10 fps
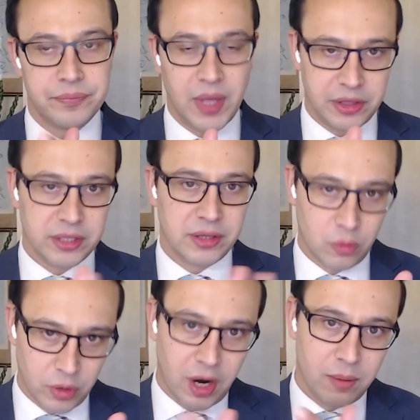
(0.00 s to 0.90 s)
I think that
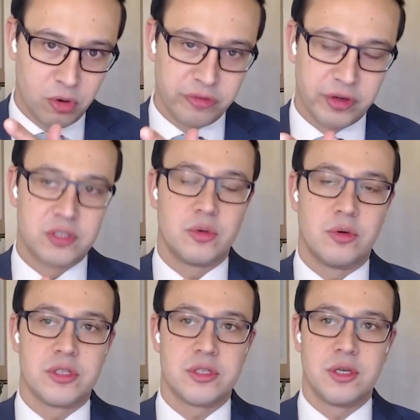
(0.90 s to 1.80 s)
we are moving
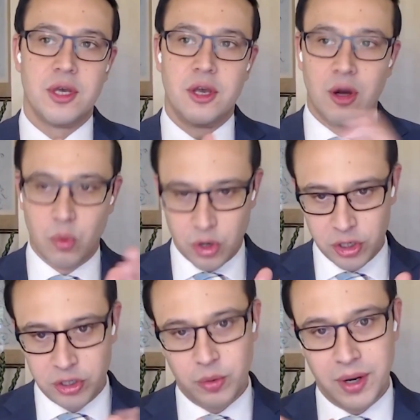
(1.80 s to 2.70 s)
towards a
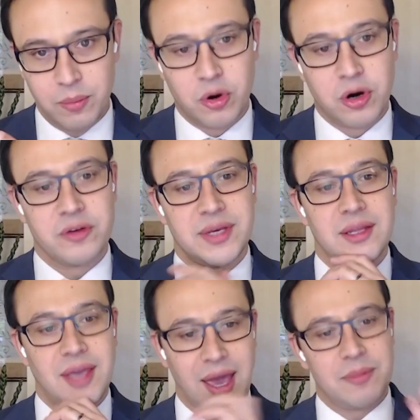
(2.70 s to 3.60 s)
world where more of
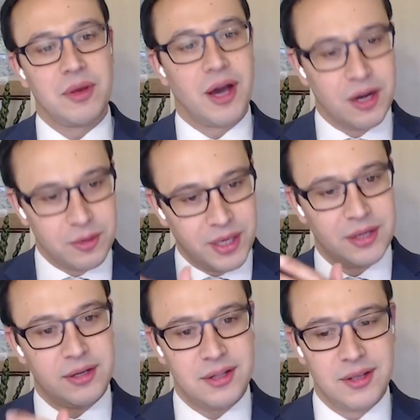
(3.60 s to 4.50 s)
that can be
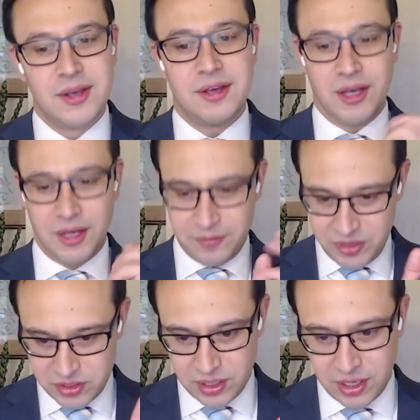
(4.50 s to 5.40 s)
automated
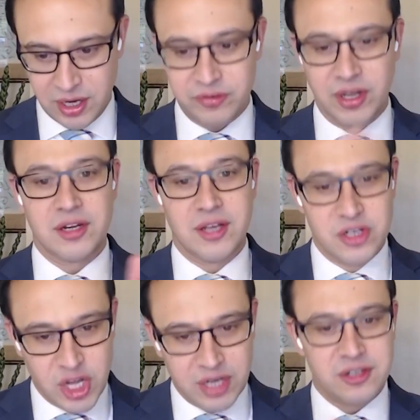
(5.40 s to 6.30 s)
in the kind of like an
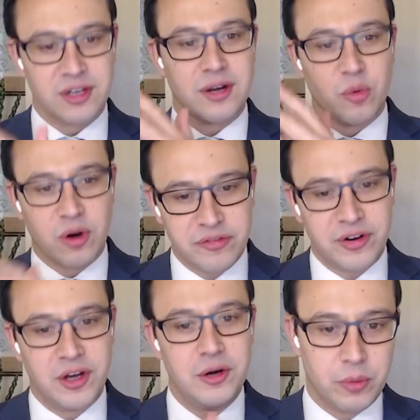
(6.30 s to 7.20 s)
agentic workflow,